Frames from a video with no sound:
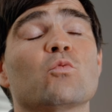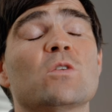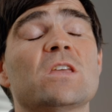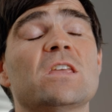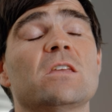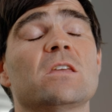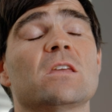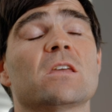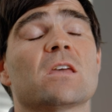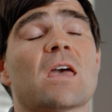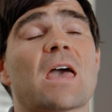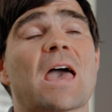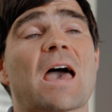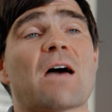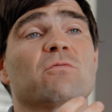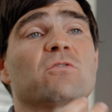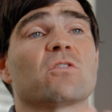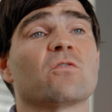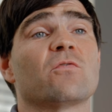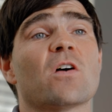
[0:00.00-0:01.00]
we
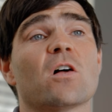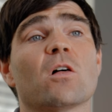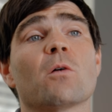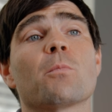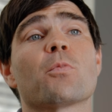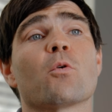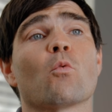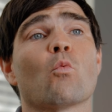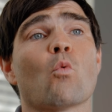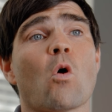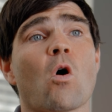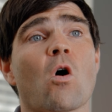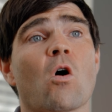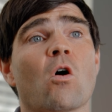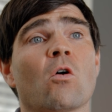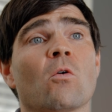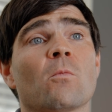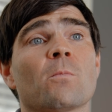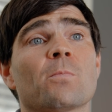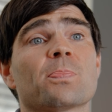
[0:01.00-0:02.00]
have developed the
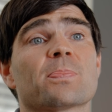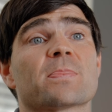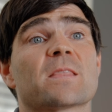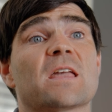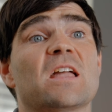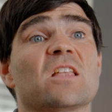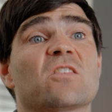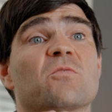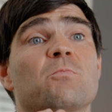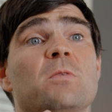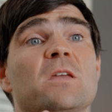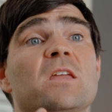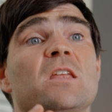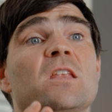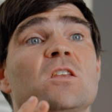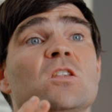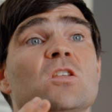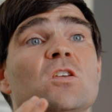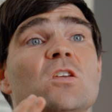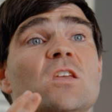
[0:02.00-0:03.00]
wall, it's
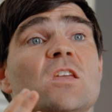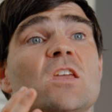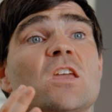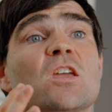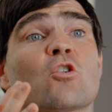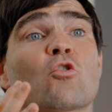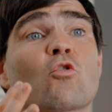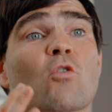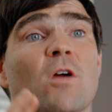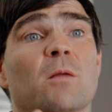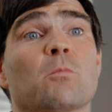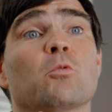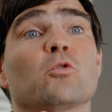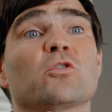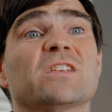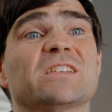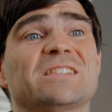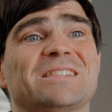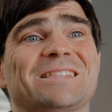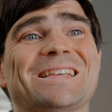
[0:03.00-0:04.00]
been incredible
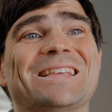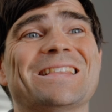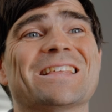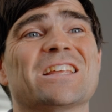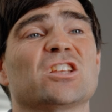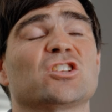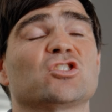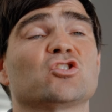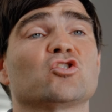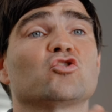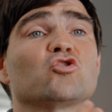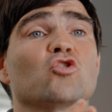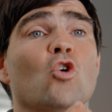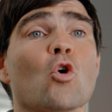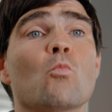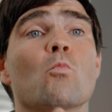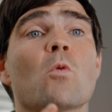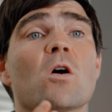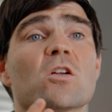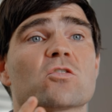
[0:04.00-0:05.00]
to see that it's
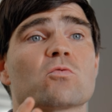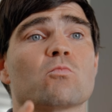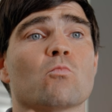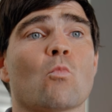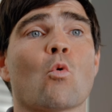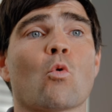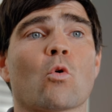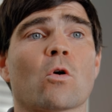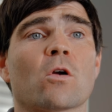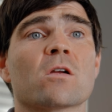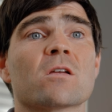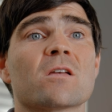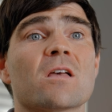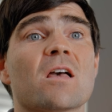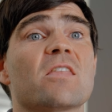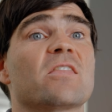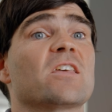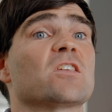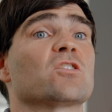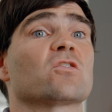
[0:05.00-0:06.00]
so much more
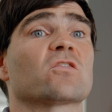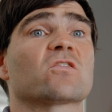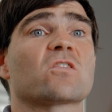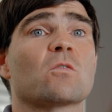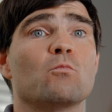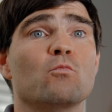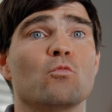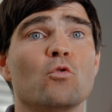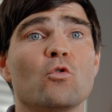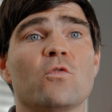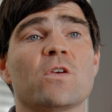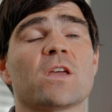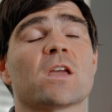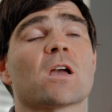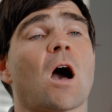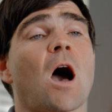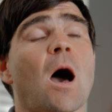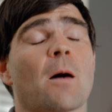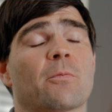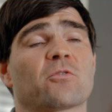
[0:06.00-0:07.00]
than just a
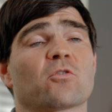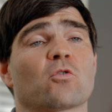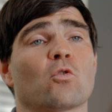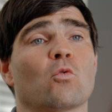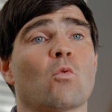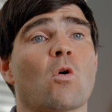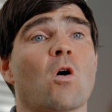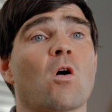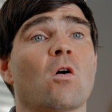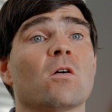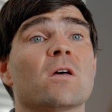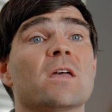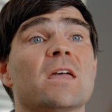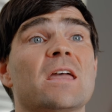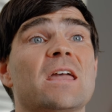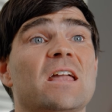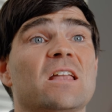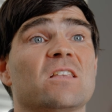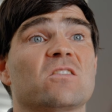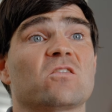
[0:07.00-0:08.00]
moving obstacle wall.
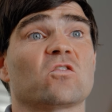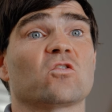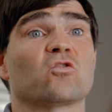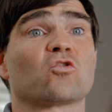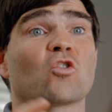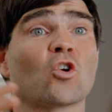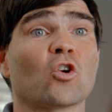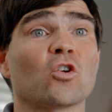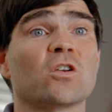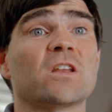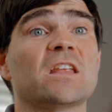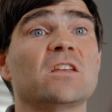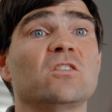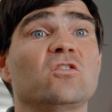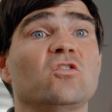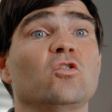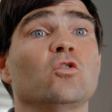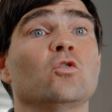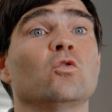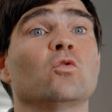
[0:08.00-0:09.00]
It's turned
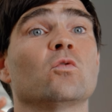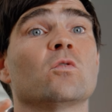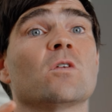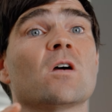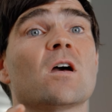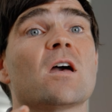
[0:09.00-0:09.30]
into